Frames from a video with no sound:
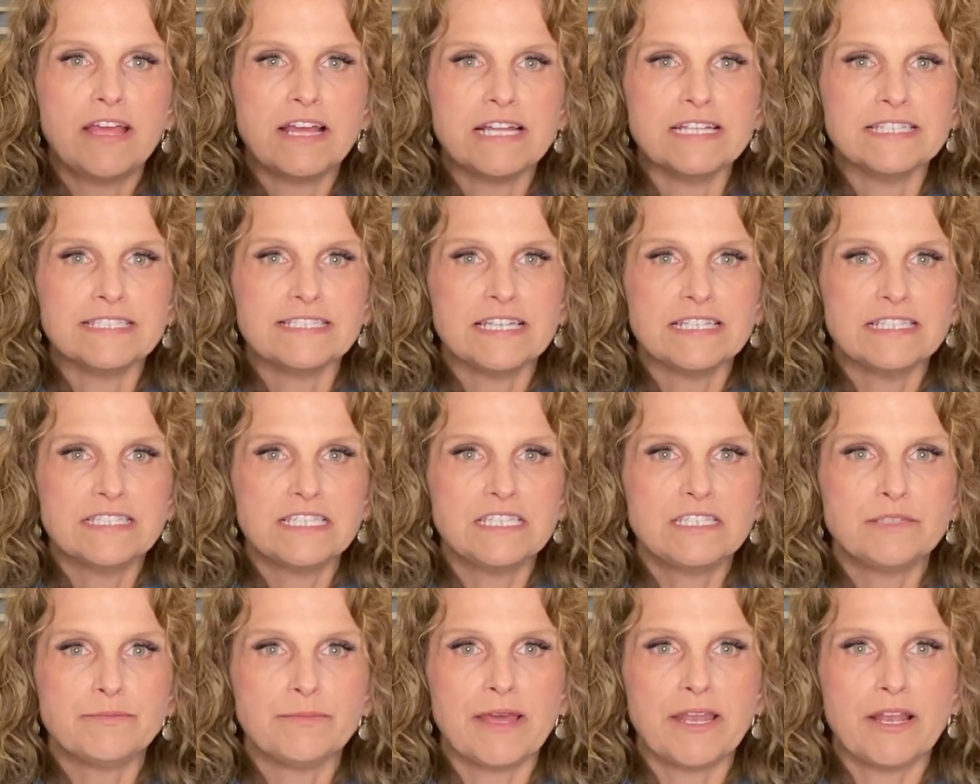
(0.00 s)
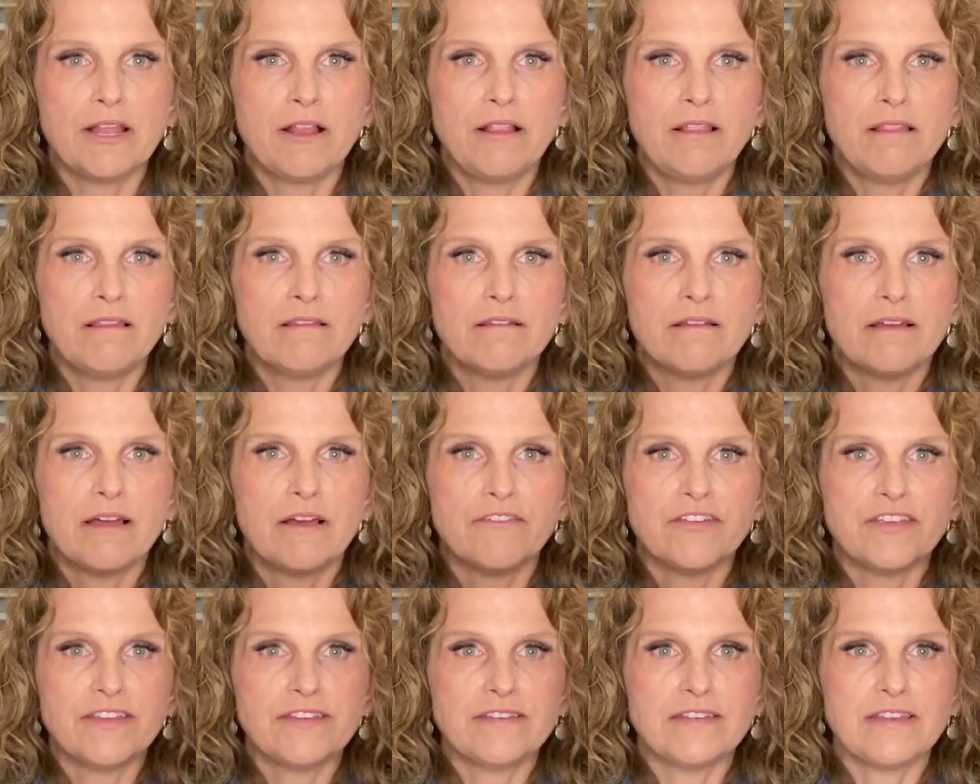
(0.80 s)
And since it's metal,
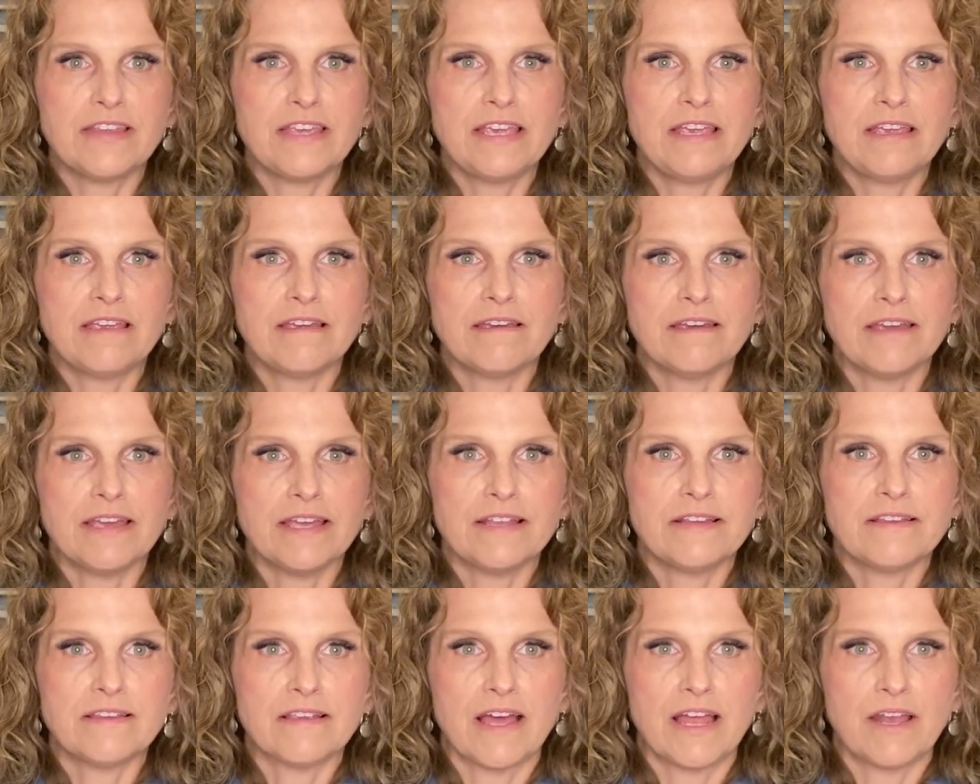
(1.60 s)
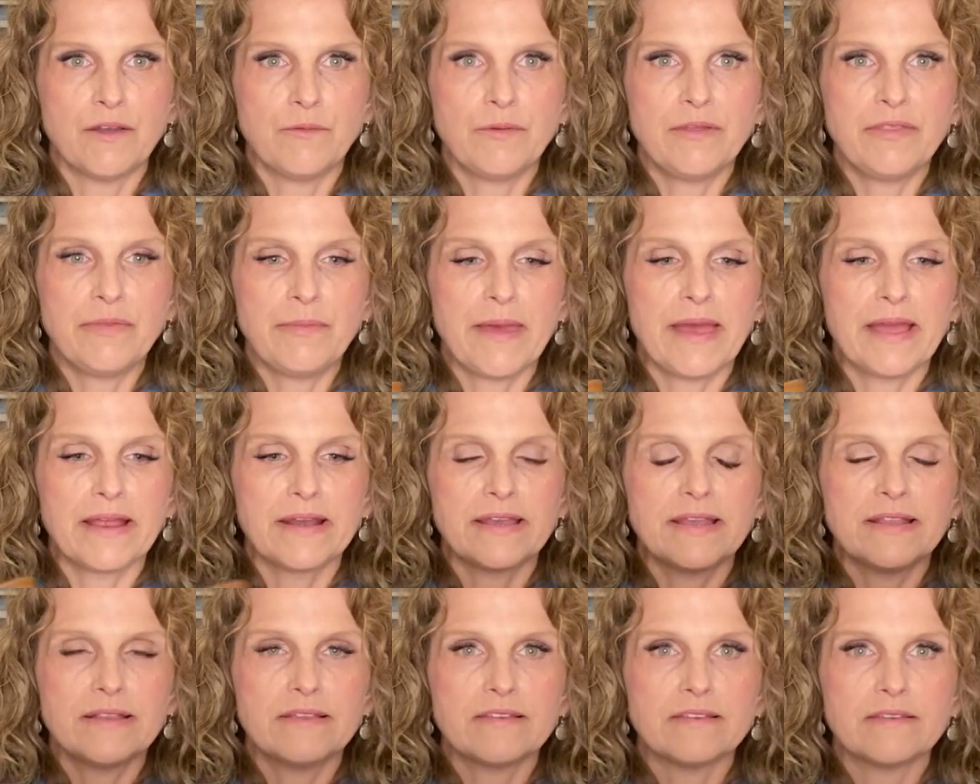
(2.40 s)
obviously it's on with
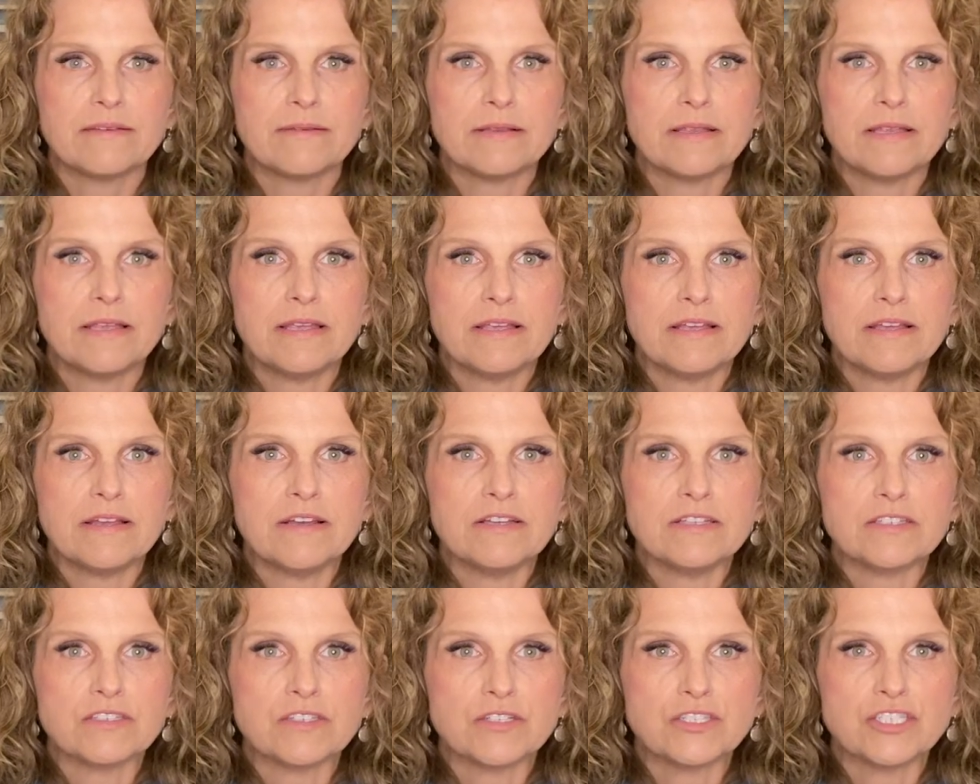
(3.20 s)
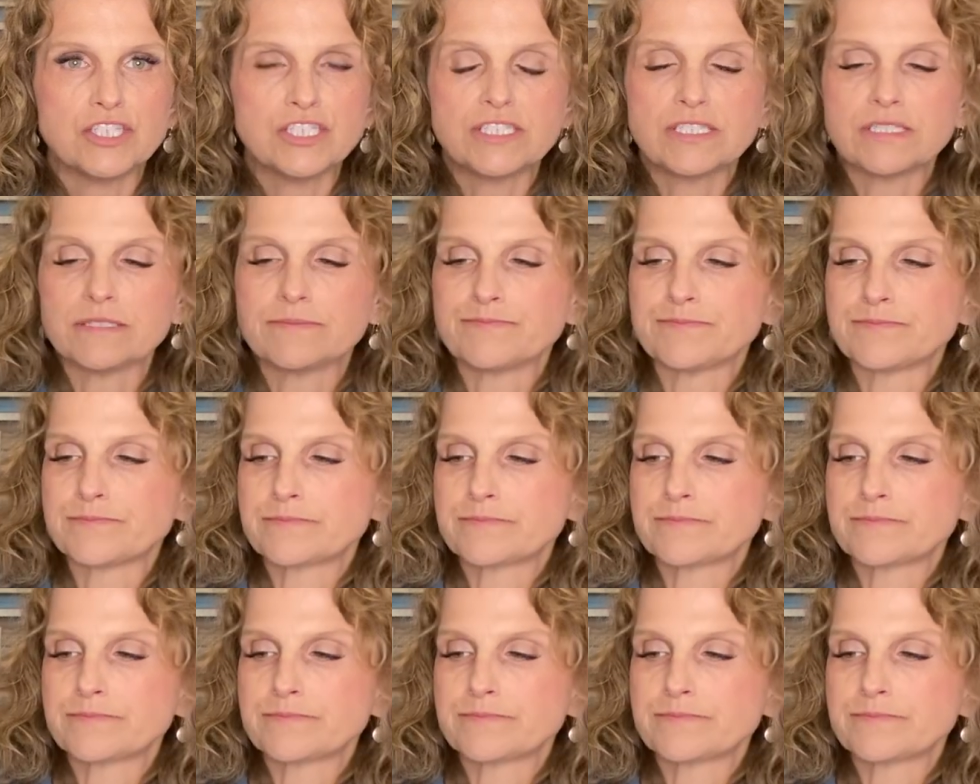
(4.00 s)
magnets, so it just